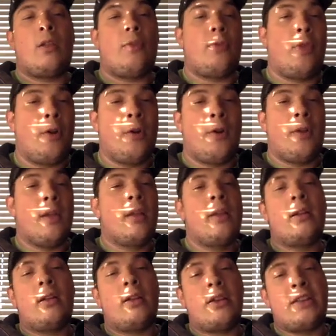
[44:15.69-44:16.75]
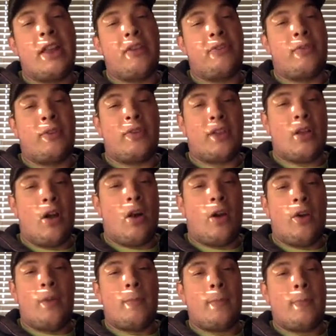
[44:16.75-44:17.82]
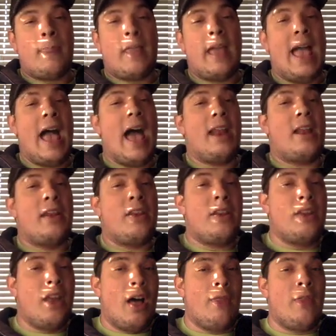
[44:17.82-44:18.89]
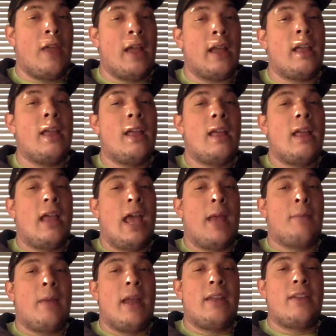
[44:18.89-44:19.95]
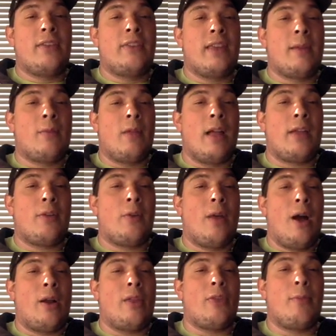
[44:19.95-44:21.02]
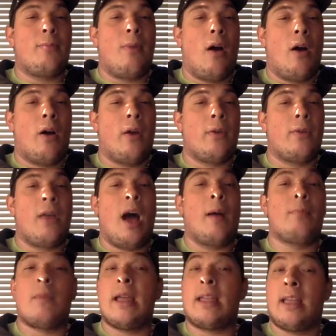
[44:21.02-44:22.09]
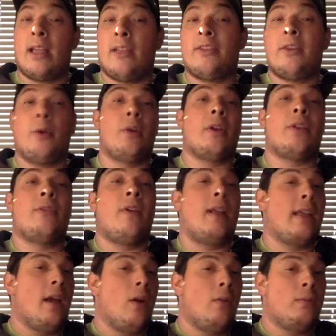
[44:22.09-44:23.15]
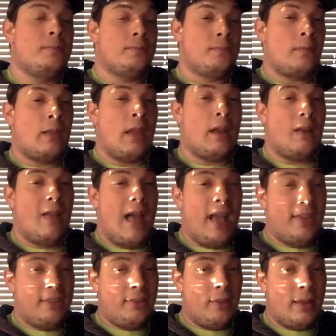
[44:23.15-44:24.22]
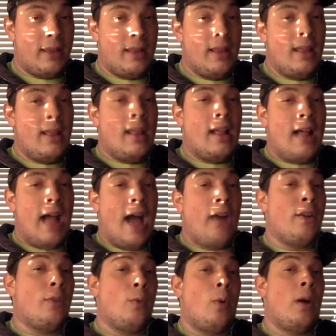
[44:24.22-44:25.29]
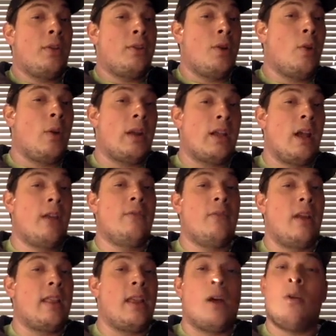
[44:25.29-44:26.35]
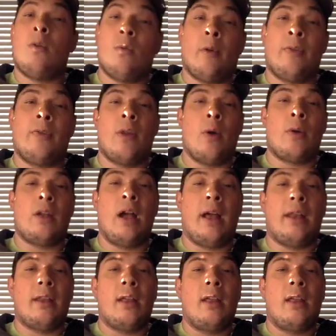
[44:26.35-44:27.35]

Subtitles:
Third, ditch the cigar. It added nothing and made you seem like you're out at the bar, not making a serious video. And lastly, how does one do a gun video with no gun?